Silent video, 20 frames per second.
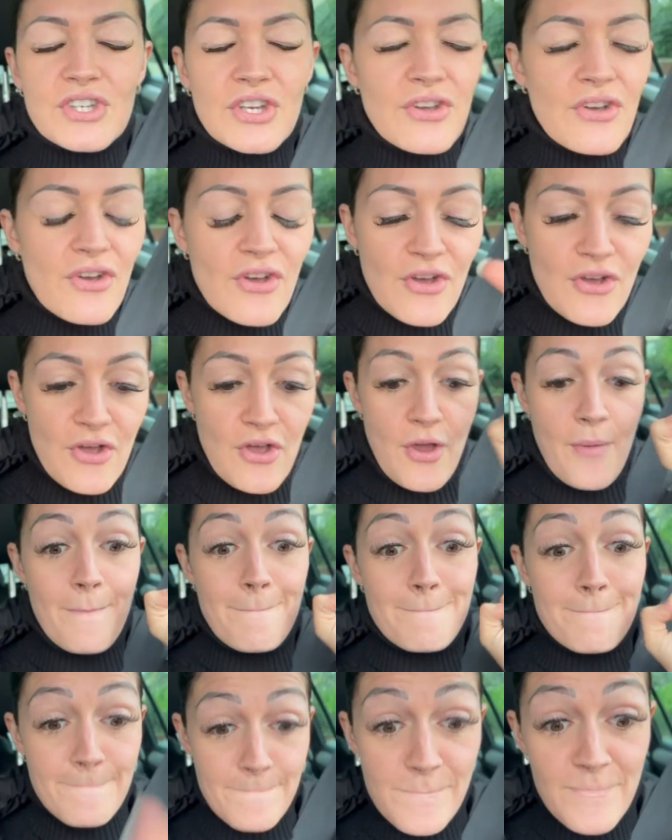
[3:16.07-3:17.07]

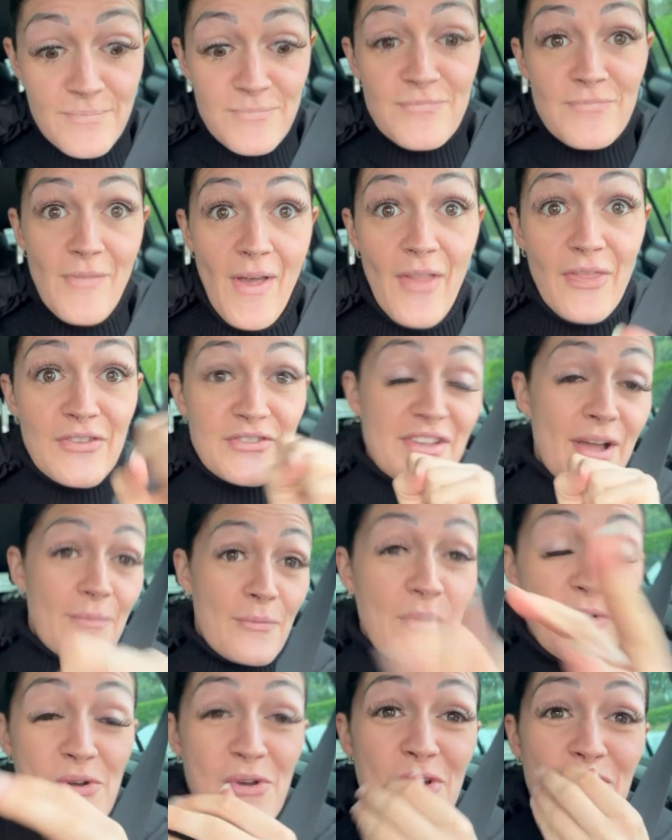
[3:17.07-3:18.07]
and there's that
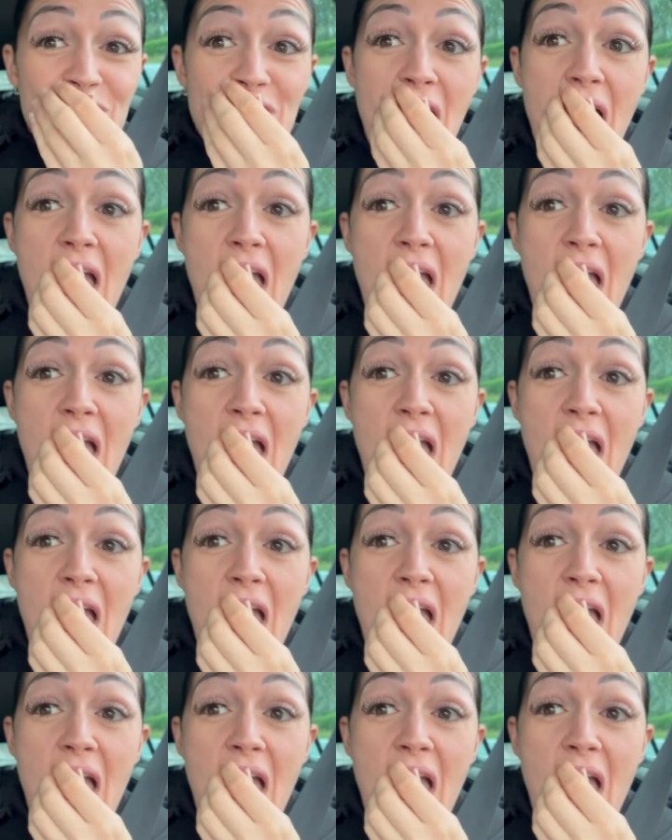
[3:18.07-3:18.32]
word.